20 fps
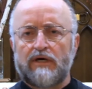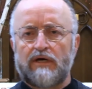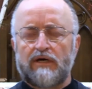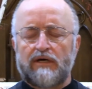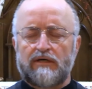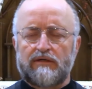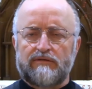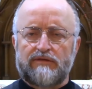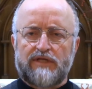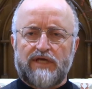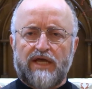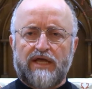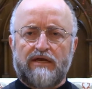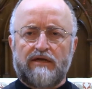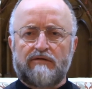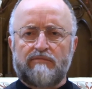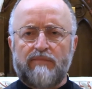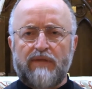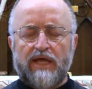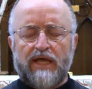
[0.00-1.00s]
Uh, at the
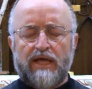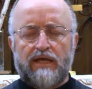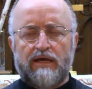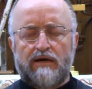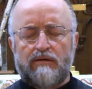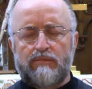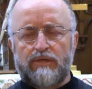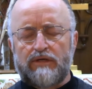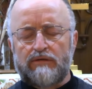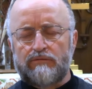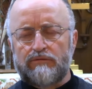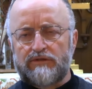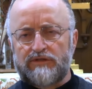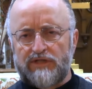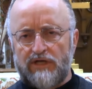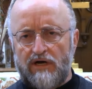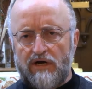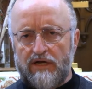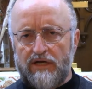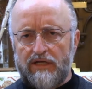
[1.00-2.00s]
end of May, I'll be
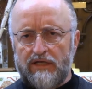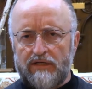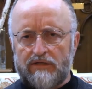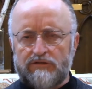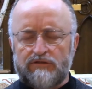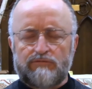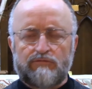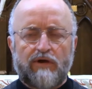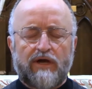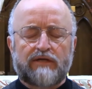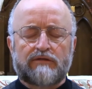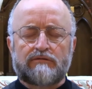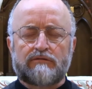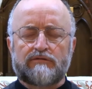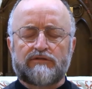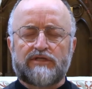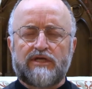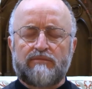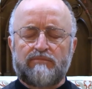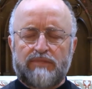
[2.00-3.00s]
resigning as rector
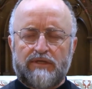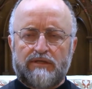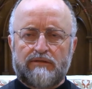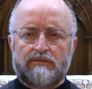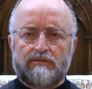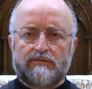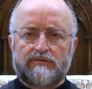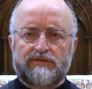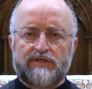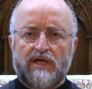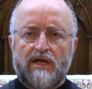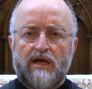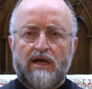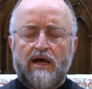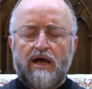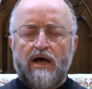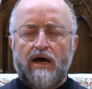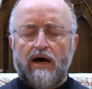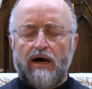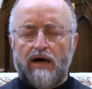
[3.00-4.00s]
of St. Peter's
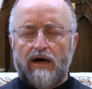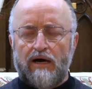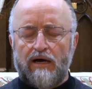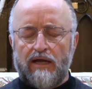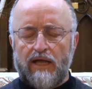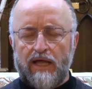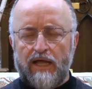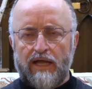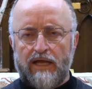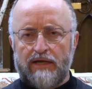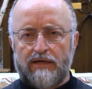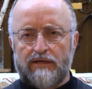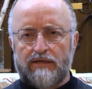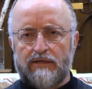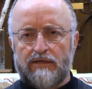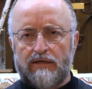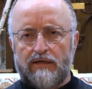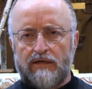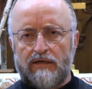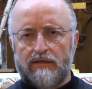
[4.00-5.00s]
uh,
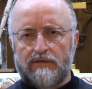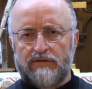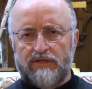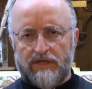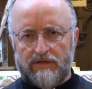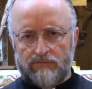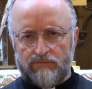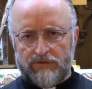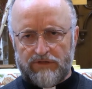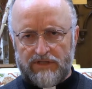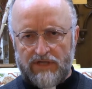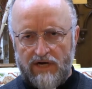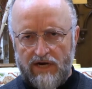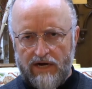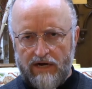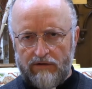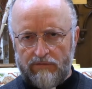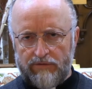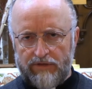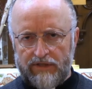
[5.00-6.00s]
and uh, then
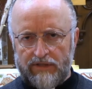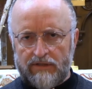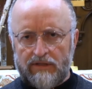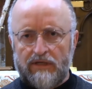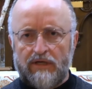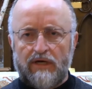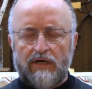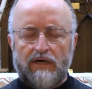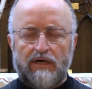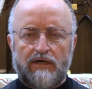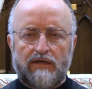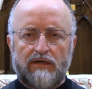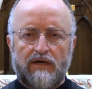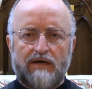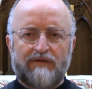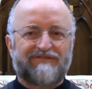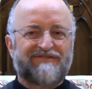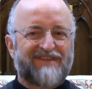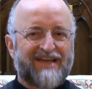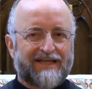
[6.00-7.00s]
retiring uh,
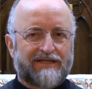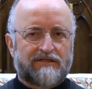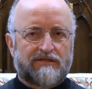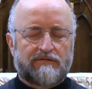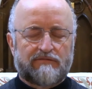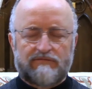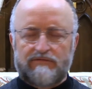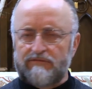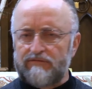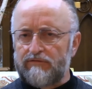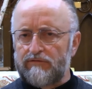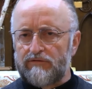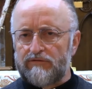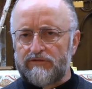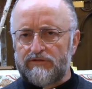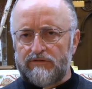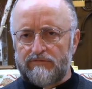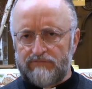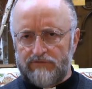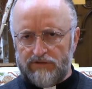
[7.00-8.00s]
effective the
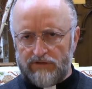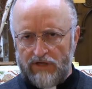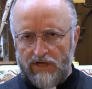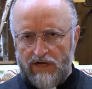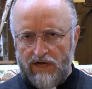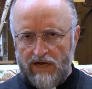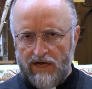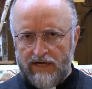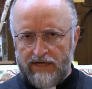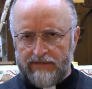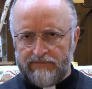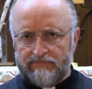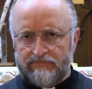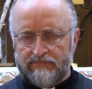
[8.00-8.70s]
1st of July.